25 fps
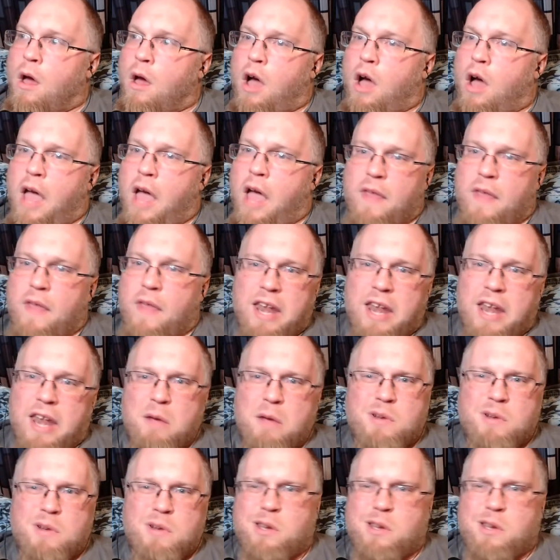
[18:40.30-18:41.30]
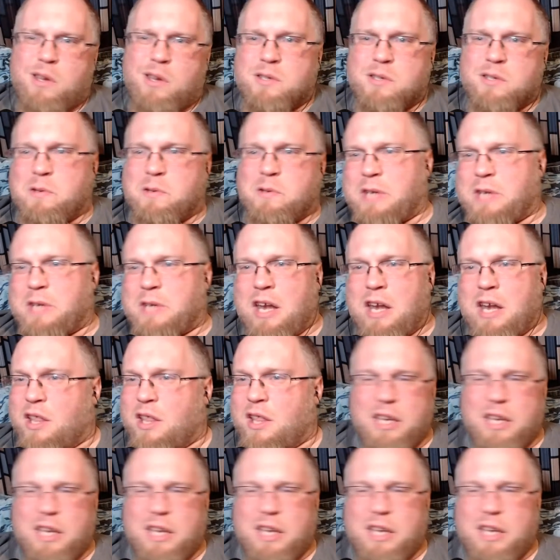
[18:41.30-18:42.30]
And then he was
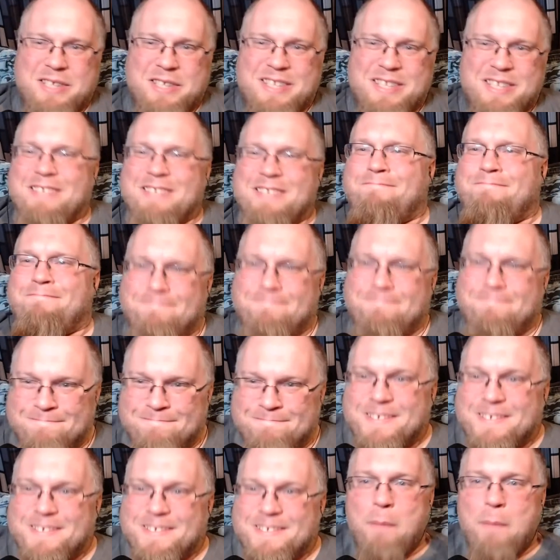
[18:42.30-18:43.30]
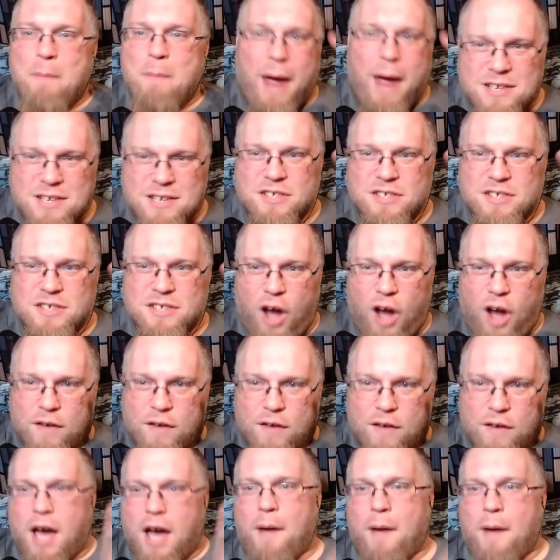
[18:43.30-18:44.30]
technically set back to the dawn
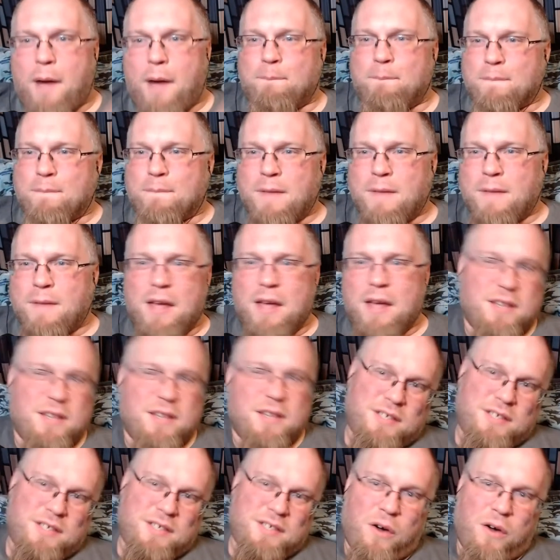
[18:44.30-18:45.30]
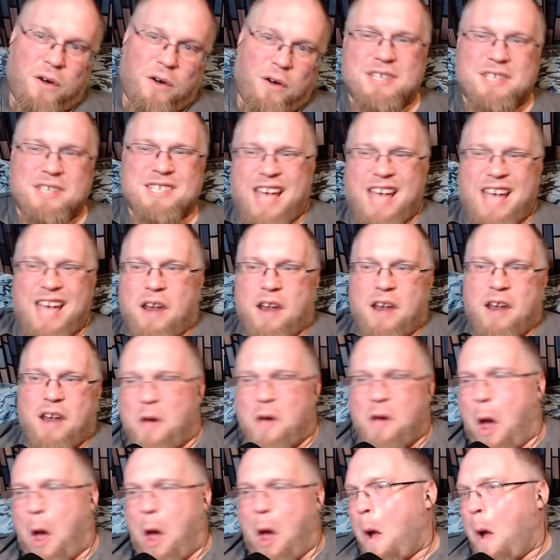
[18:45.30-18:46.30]
of time. So this is kind of
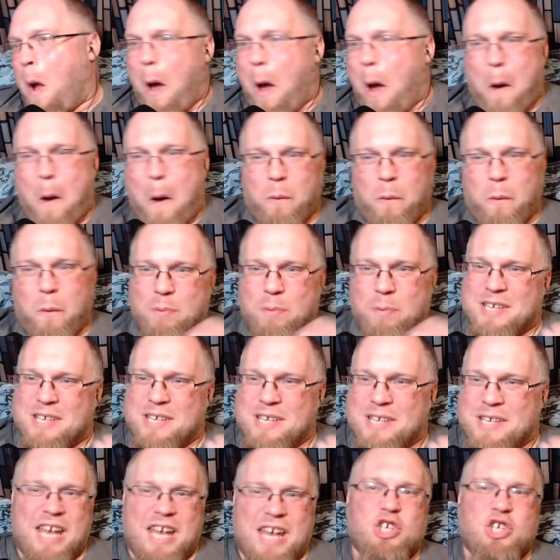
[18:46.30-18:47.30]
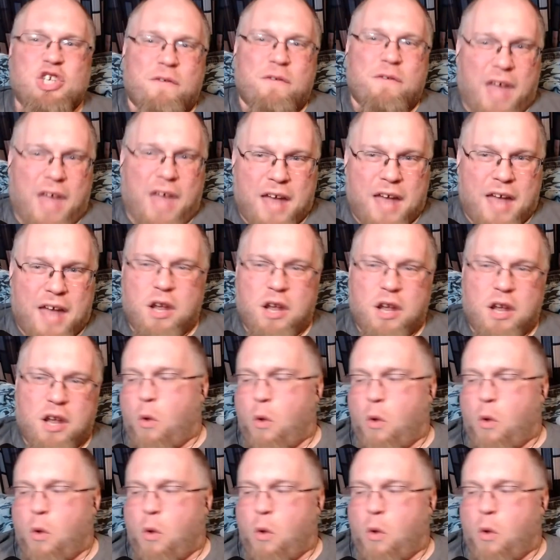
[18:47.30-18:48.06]
a representation of that.